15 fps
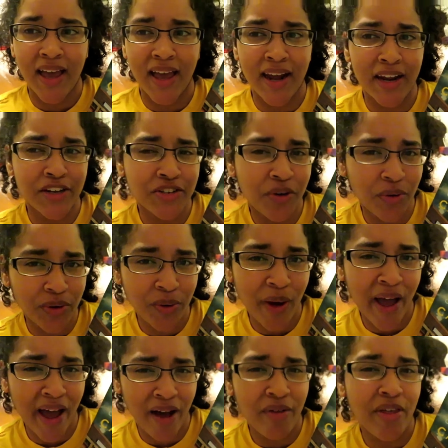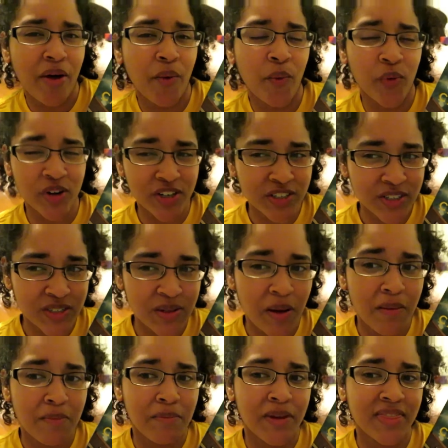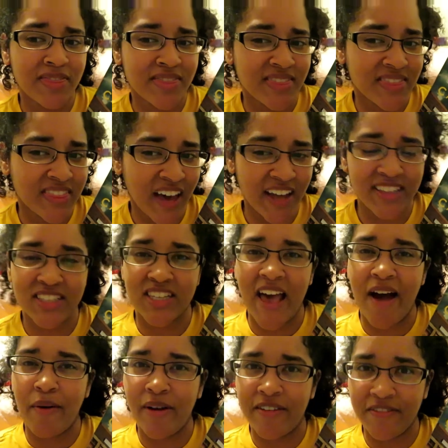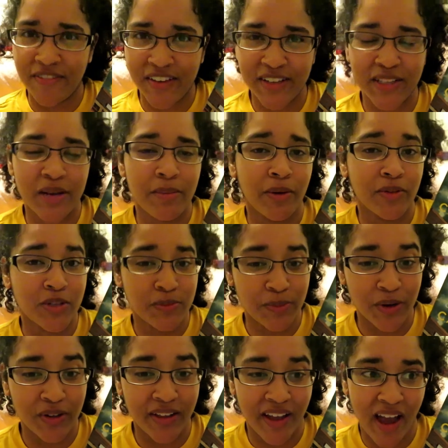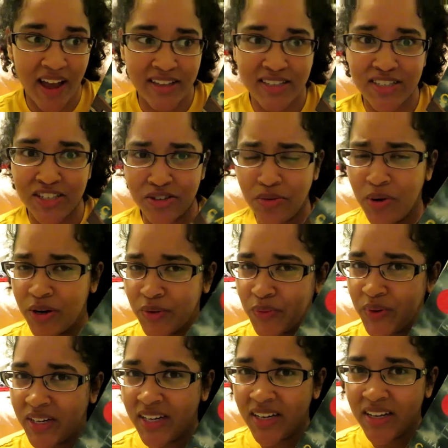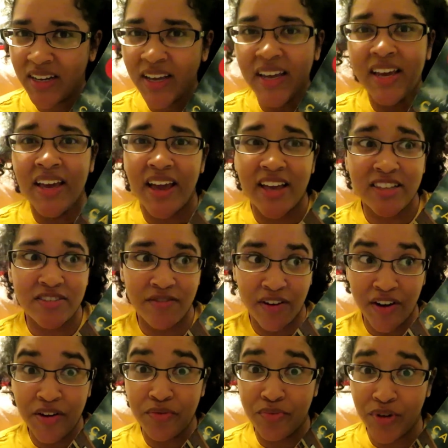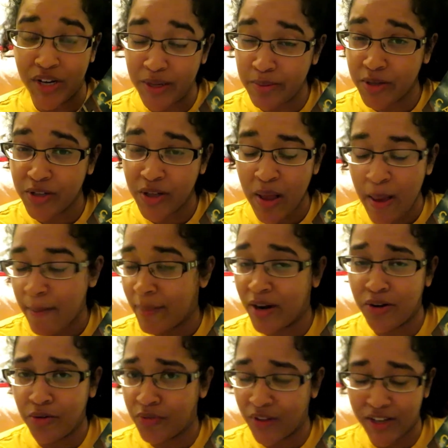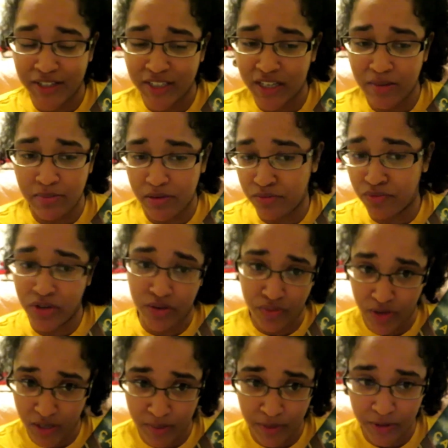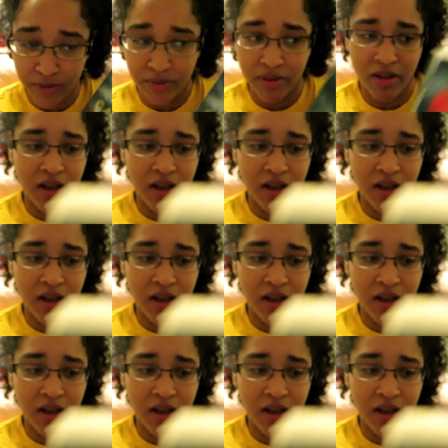And I don't know how that works. That's how I feel about this book. Like, I still want to read it. It's very readable, but I don't think it's going to be rereadable.